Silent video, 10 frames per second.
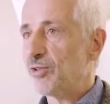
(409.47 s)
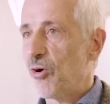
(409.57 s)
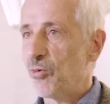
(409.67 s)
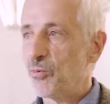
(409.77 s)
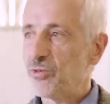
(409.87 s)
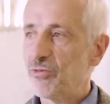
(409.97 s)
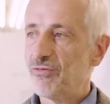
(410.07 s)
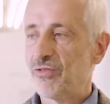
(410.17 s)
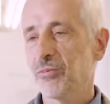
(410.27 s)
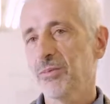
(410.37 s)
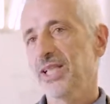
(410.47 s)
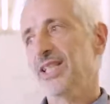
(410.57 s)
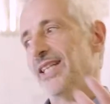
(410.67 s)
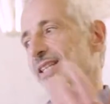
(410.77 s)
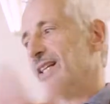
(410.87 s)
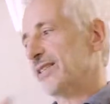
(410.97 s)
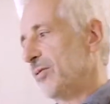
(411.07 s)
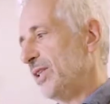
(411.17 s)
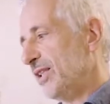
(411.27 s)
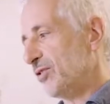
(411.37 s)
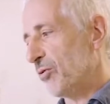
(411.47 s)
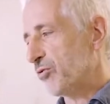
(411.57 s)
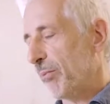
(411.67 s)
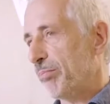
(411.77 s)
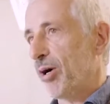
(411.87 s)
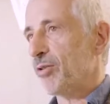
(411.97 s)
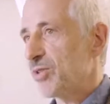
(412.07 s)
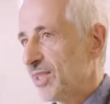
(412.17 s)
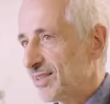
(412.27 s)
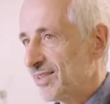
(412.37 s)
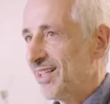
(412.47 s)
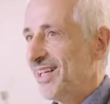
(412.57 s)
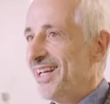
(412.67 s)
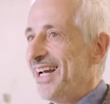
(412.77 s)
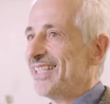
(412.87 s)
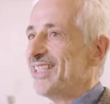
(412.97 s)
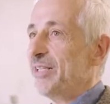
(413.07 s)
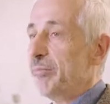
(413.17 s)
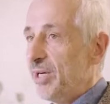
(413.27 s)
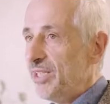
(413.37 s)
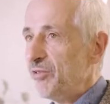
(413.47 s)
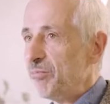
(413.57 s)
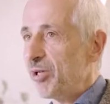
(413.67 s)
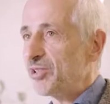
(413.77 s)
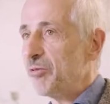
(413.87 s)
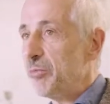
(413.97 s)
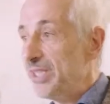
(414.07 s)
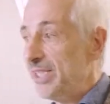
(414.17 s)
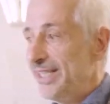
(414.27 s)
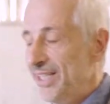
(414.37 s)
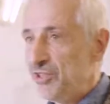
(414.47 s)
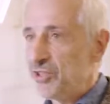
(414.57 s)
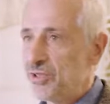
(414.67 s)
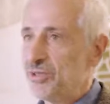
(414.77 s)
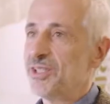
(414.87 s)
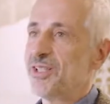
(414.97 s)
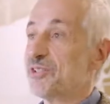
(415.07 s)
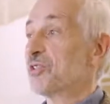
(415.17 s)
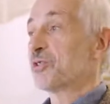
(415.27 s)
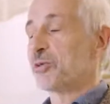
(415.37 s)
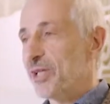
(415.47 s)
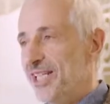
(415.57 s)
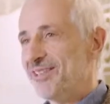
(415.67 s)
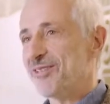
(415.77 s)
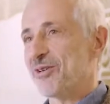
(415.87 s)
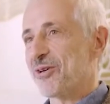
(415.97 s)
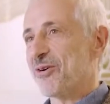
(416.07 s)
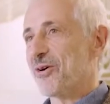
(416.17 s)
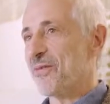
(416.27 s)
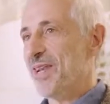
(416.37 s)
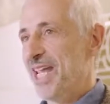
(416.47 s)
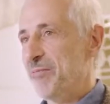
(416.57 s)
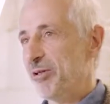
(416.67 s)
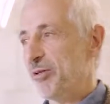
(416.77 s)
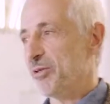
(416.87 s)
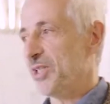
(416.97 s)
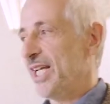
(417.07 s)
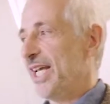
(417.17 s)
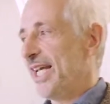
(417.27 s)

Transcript: So for me, the ideal street is also a process, a deliberation process. In each street or neighborhood,